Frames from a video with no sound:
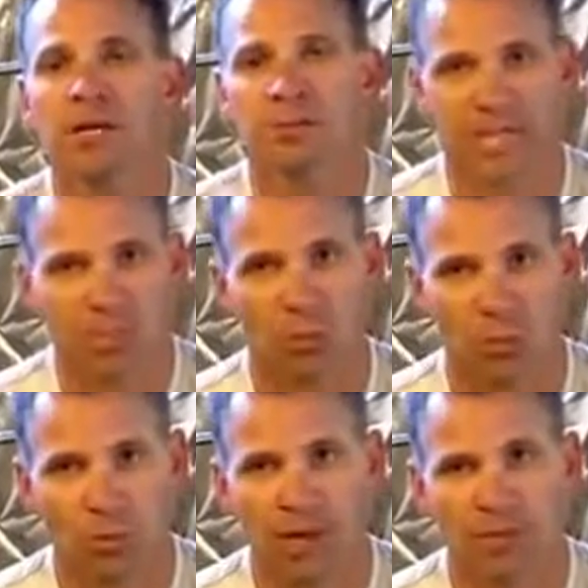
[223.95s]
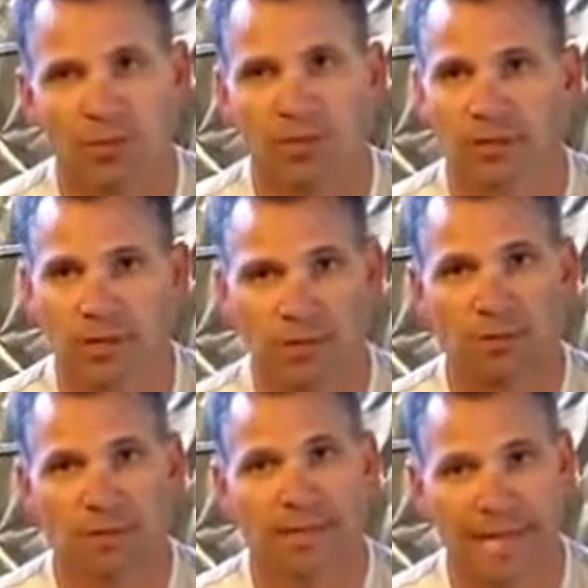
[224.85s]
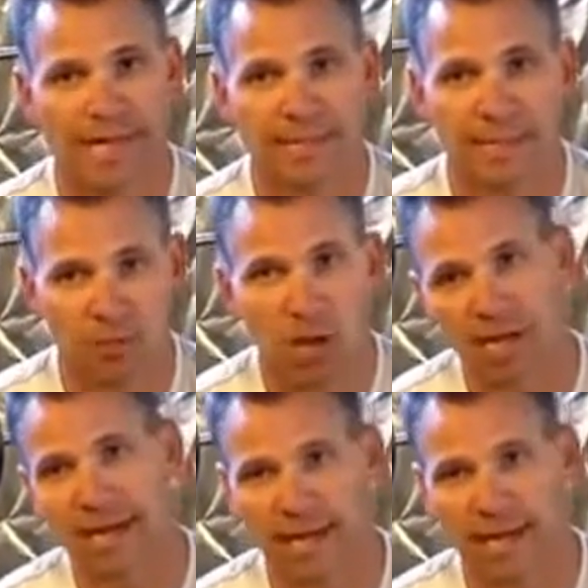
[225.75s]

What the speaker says: So that's what we want to do there. So I got to stop talking.